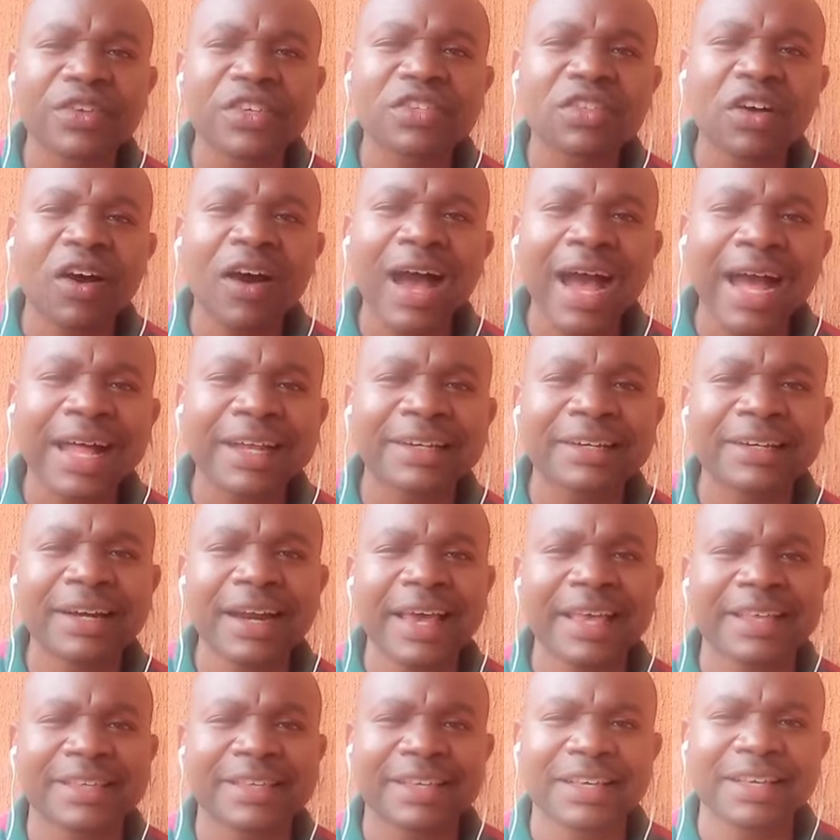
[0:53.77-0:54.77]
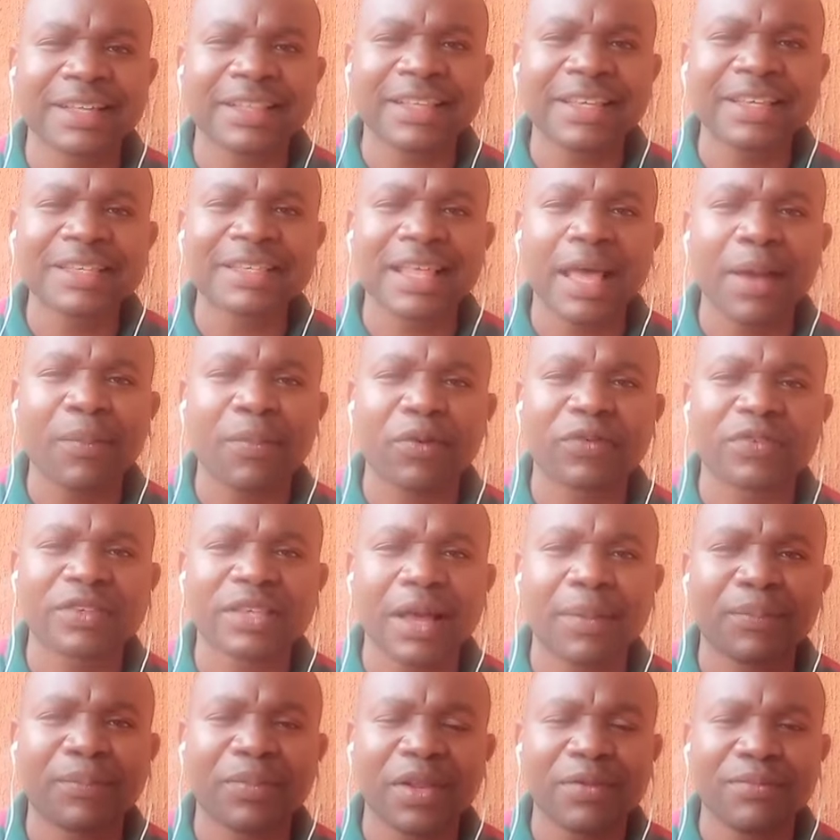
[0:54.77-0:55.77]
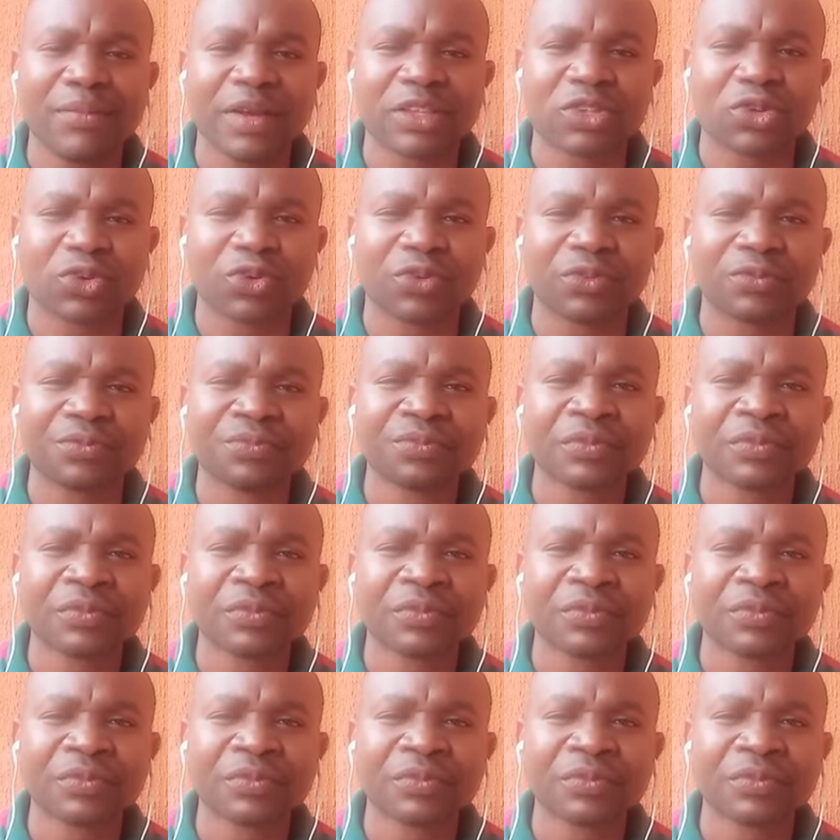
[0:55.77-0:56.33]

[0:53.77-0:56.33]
is not addressed in this type of sampling method.